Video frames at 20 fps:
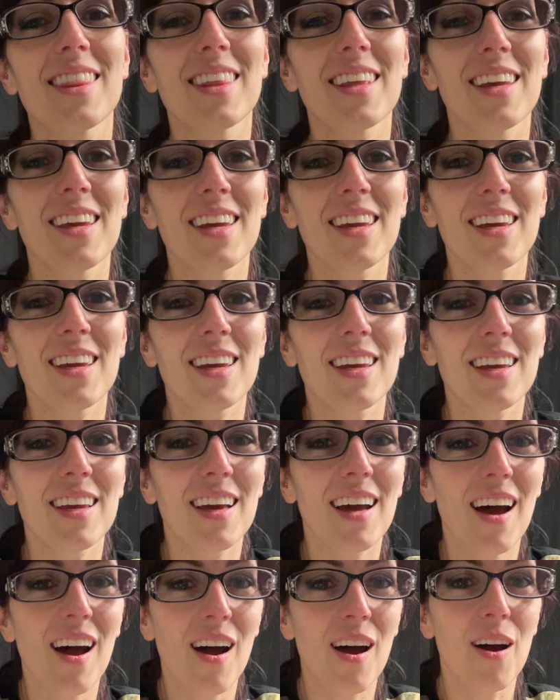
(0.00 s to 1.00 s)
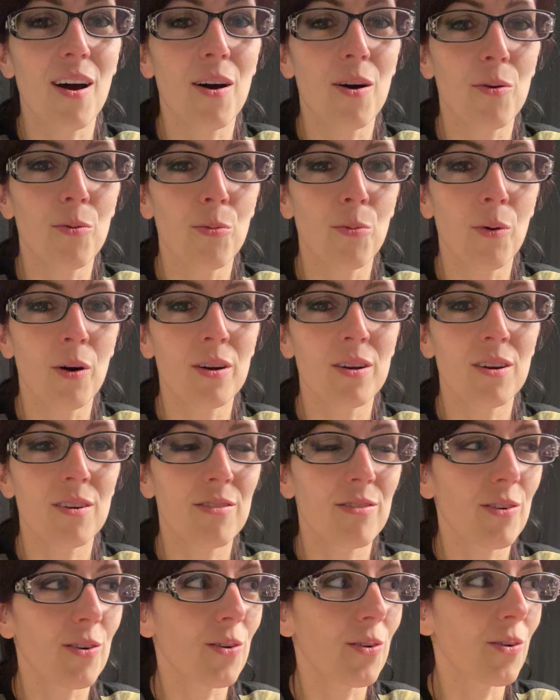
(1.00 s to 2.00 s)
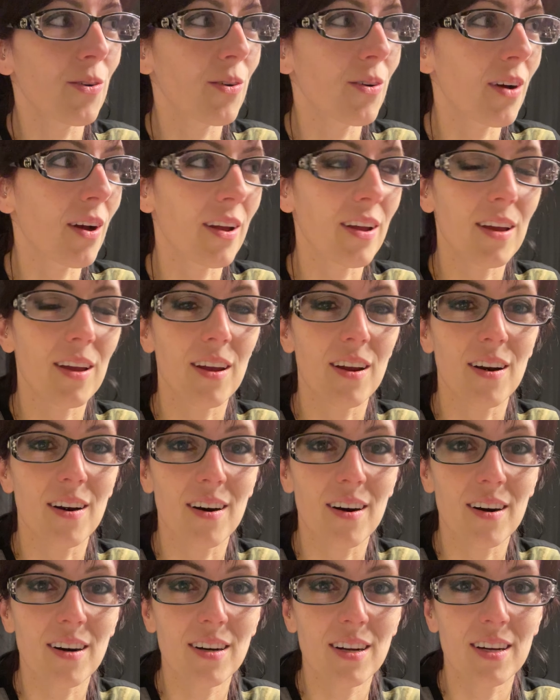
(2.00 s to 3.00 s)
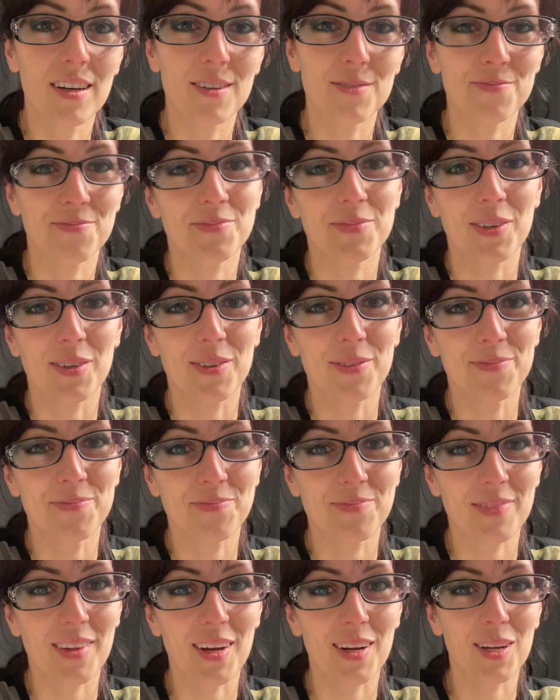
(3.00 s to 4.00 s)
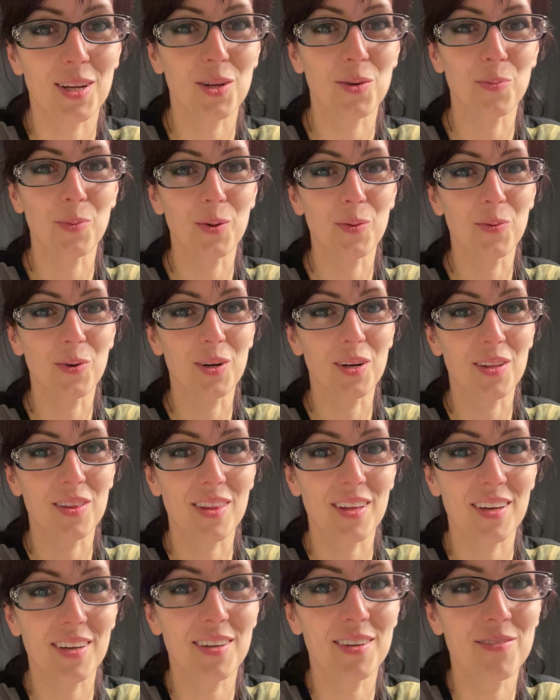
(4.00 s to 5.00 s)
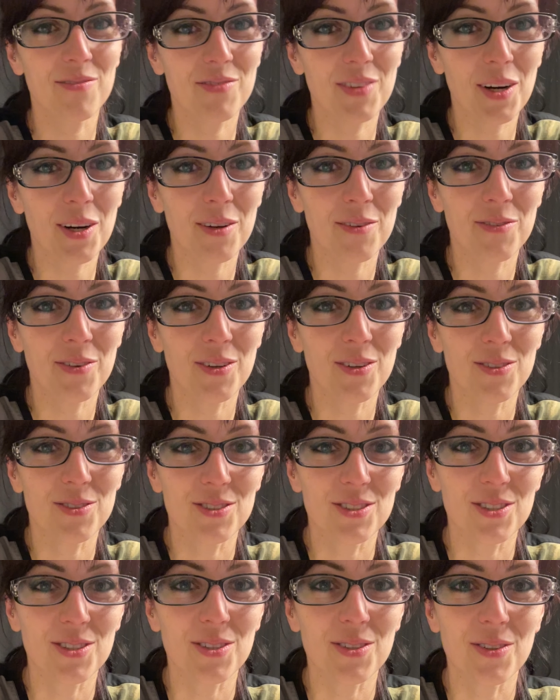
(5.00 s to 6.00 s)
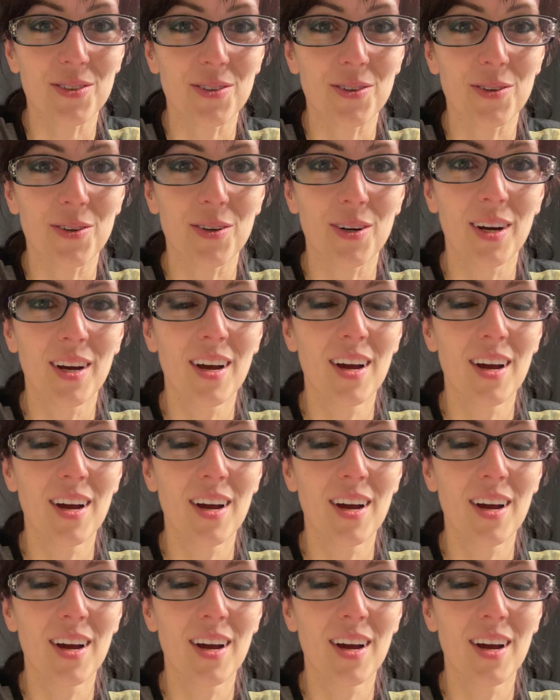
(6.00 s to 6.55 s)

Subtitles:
the wonderful, I hear, well, I get to be one of the very few to